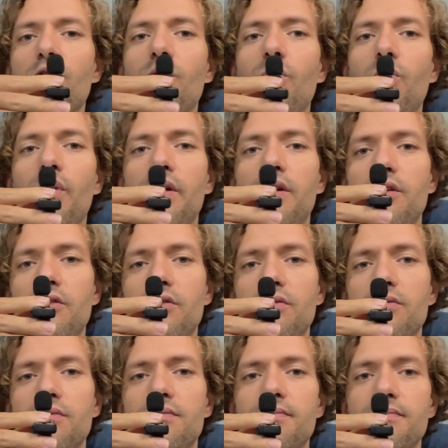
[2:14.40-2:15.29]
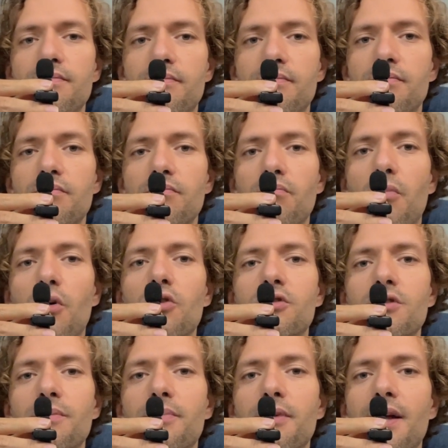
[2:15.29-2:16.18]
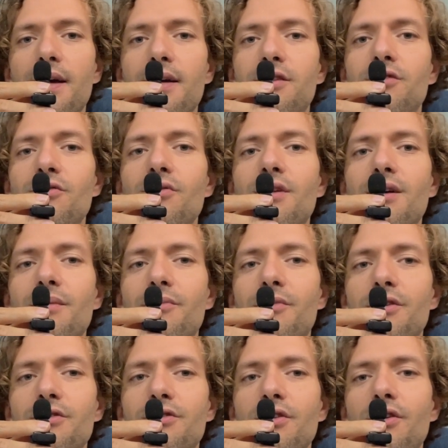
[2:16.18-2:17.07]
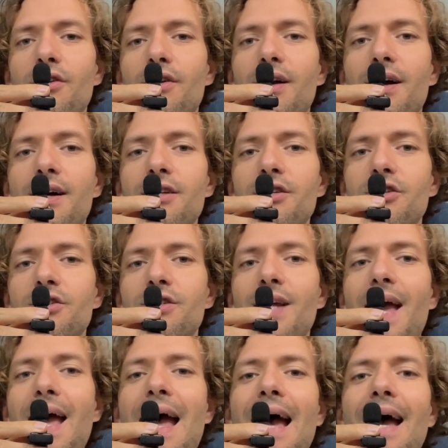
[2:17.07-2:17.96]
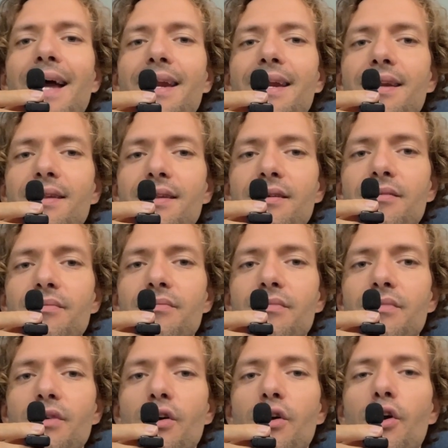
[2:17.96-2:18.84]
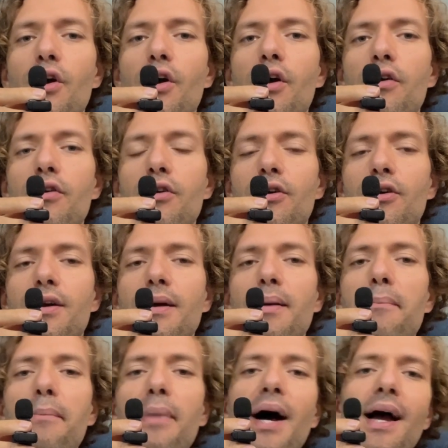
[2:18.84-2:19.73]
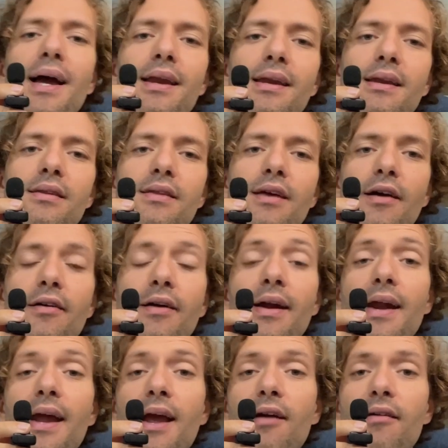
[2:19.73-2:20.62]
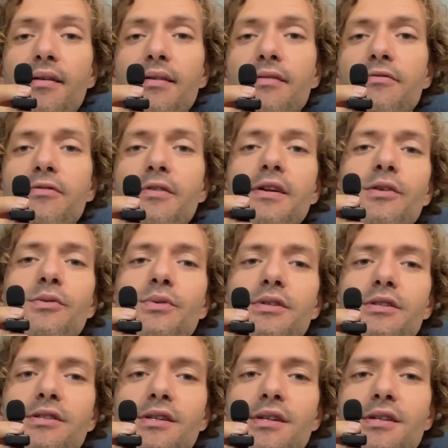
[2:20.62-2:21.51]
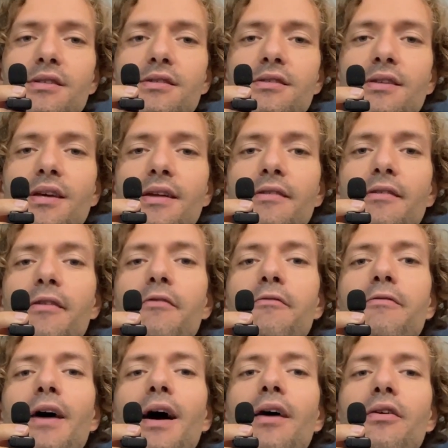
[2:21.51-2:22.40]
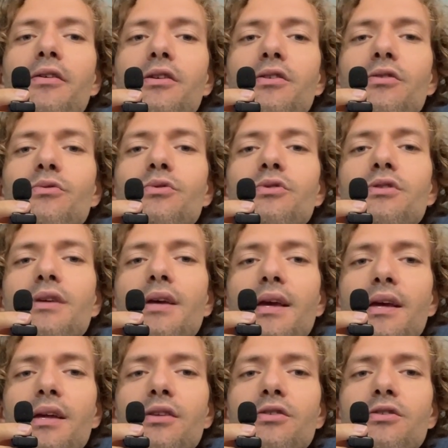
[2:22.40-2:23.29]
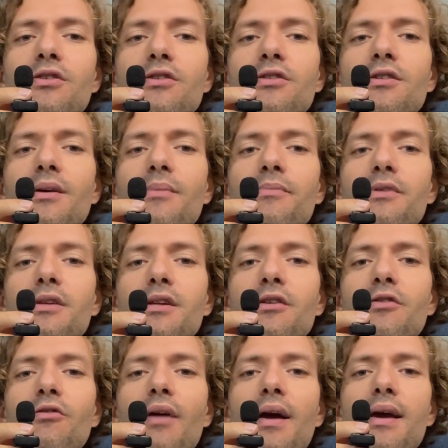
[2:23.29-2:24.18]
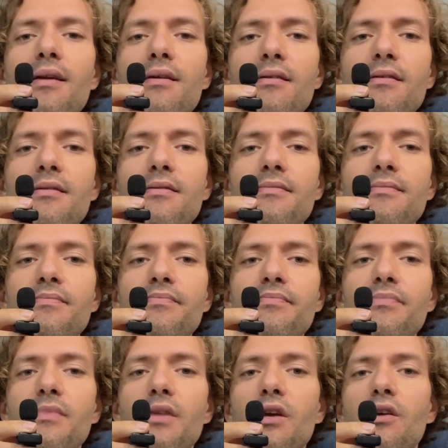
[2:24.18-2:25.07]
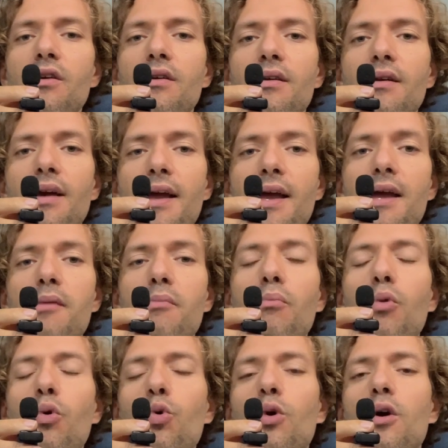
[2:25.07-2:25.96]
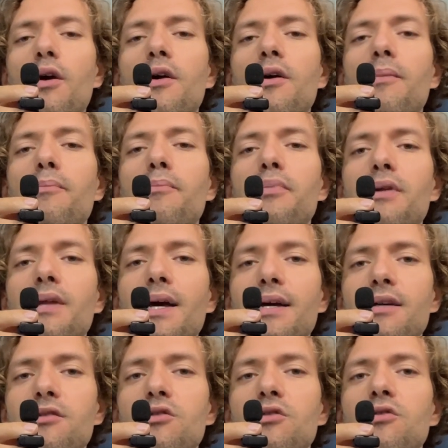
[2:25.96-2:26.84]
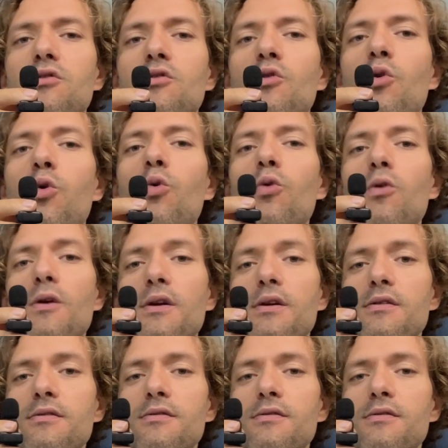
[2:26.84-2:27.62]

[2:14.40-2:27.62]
When you multiply two numbers, you're not just adding them. You're combining their inherent frequencies and values into something greater, a more complex chord.